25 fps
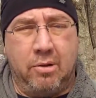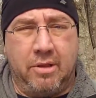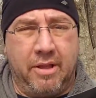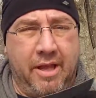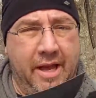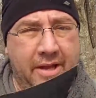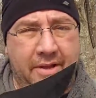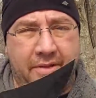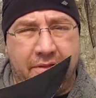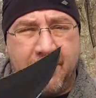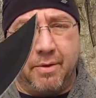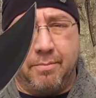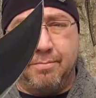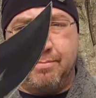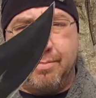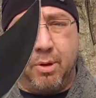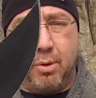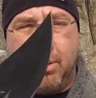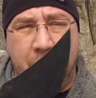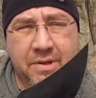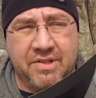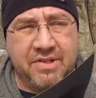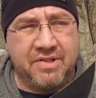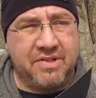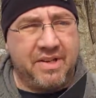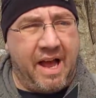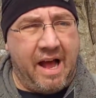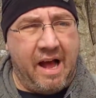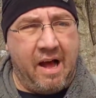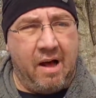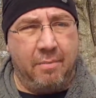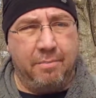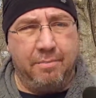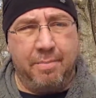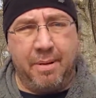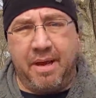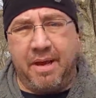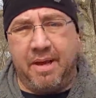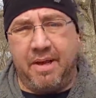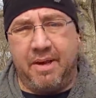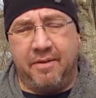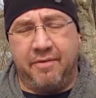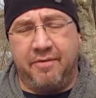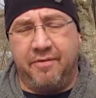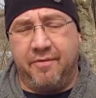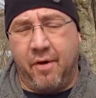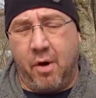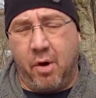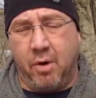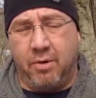like the Bowie style, be it a
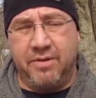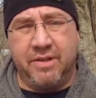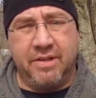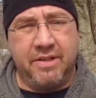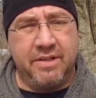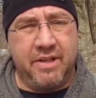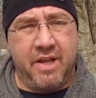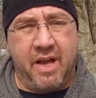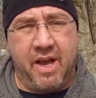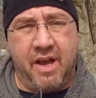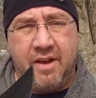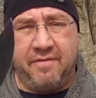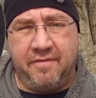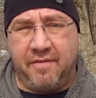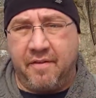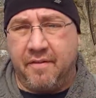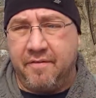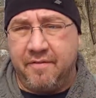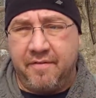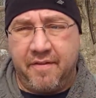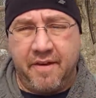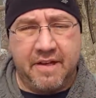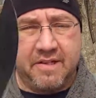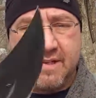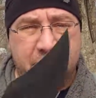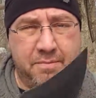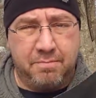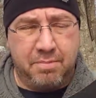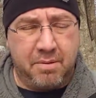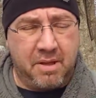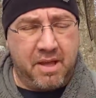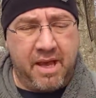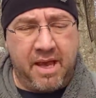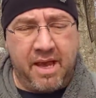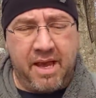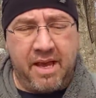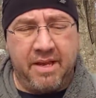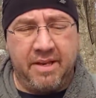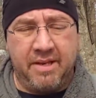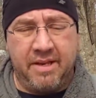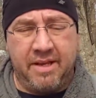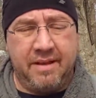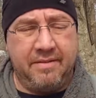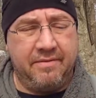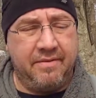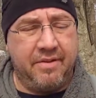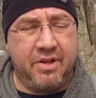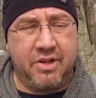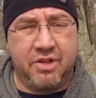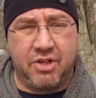folding knife, a fixed blade,
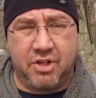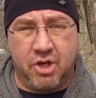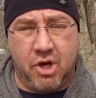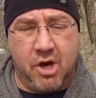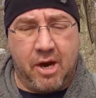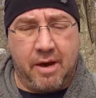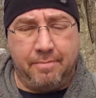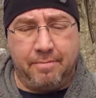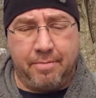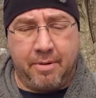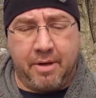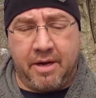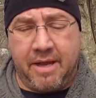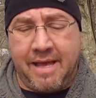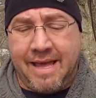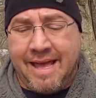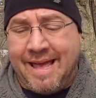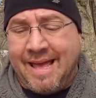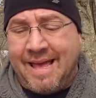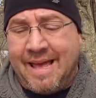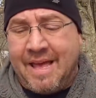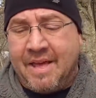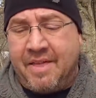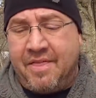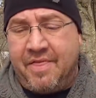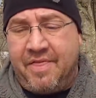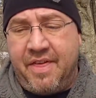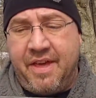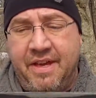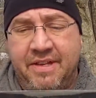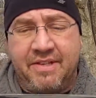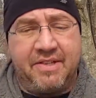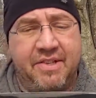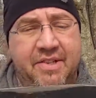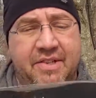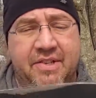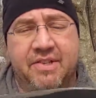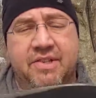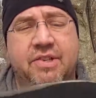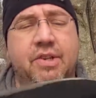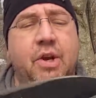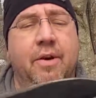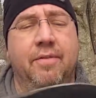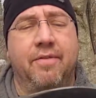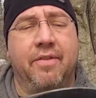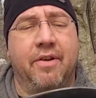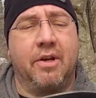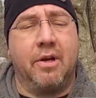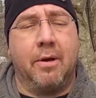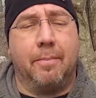even a chopper. This is
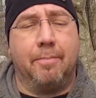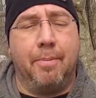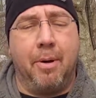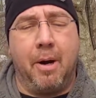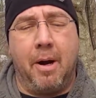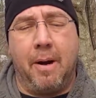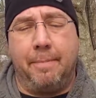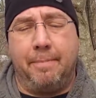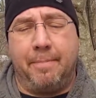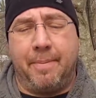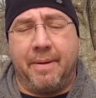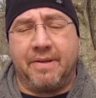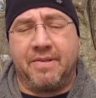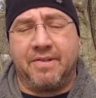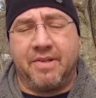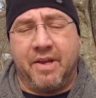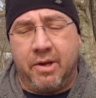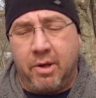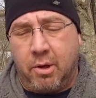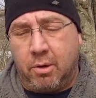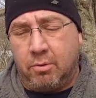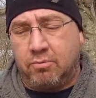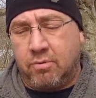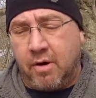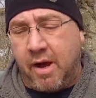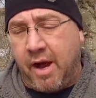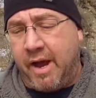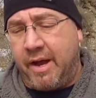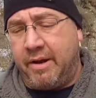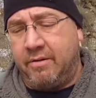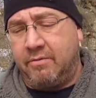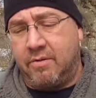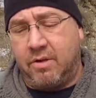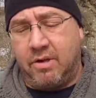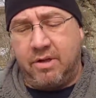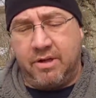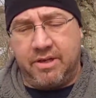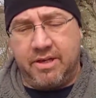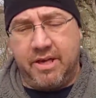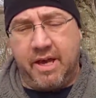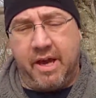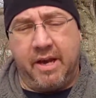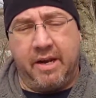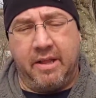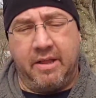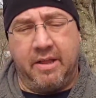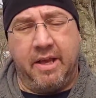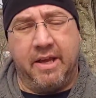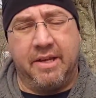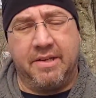serving a purpose. I know Ryan really
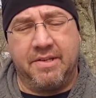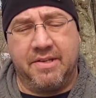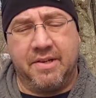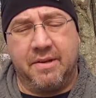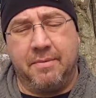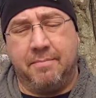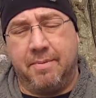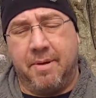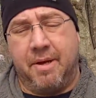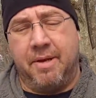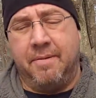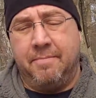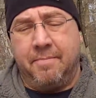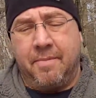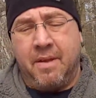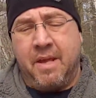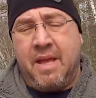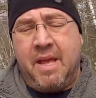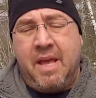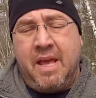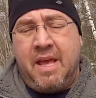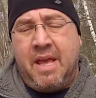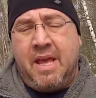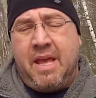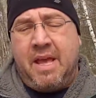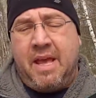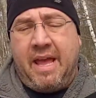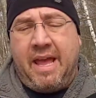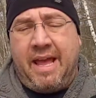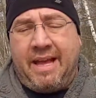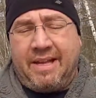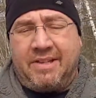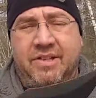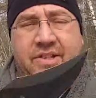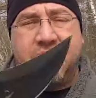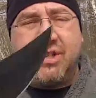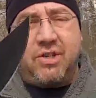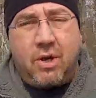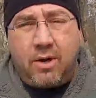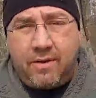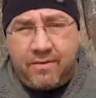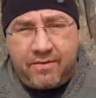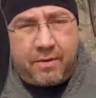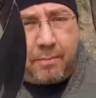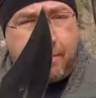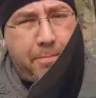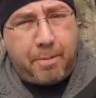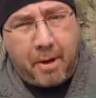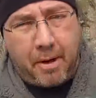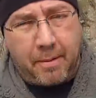kind of likes it, but it serves
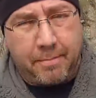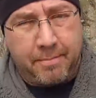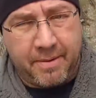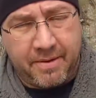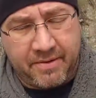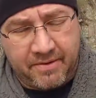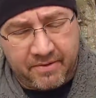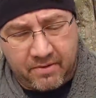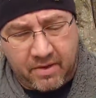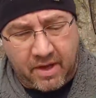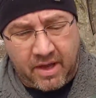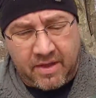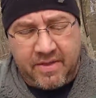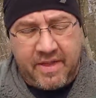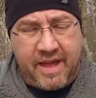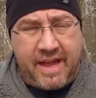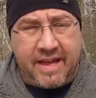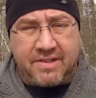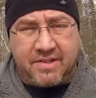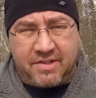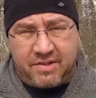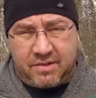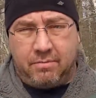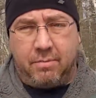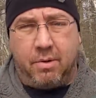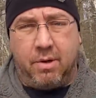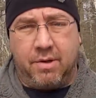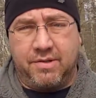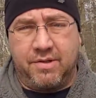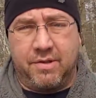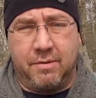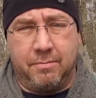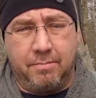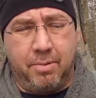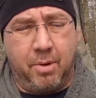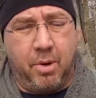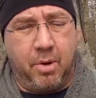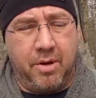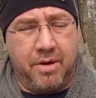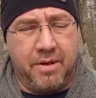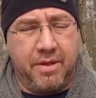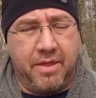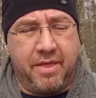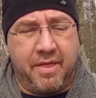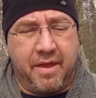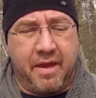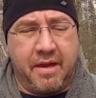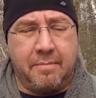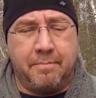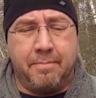a purpose, and that's the most important
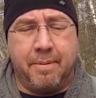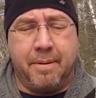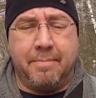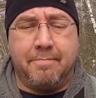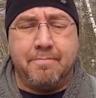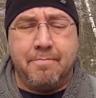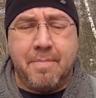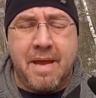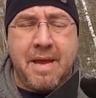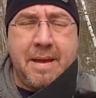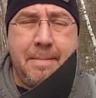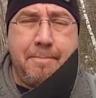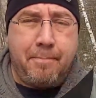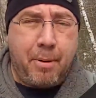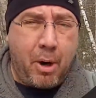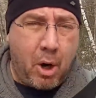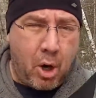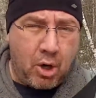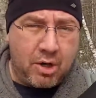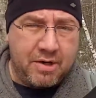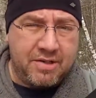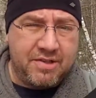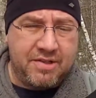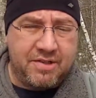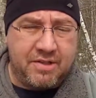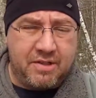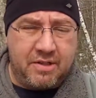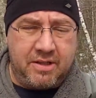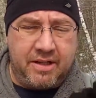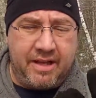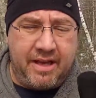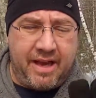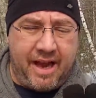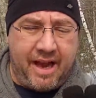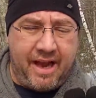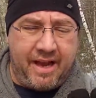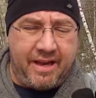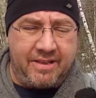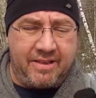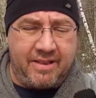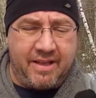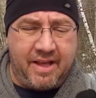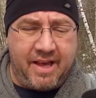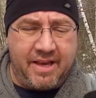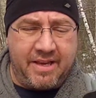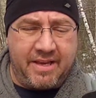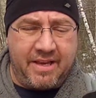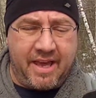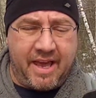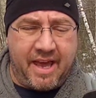thing. But me personally, I
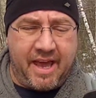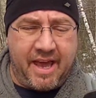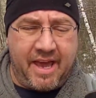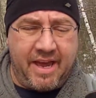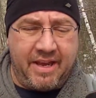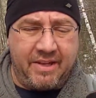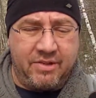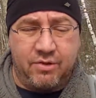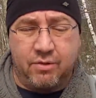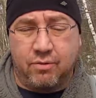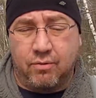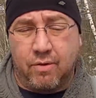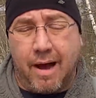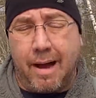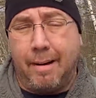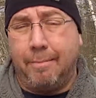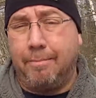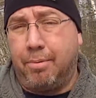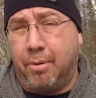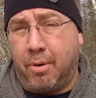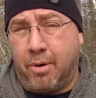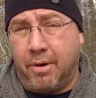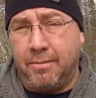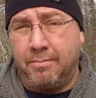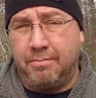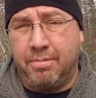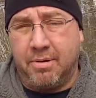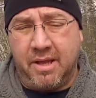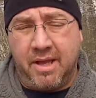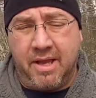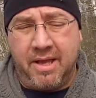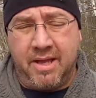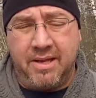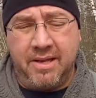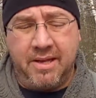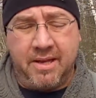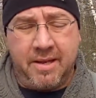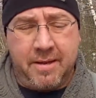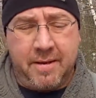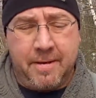like a drop point blade,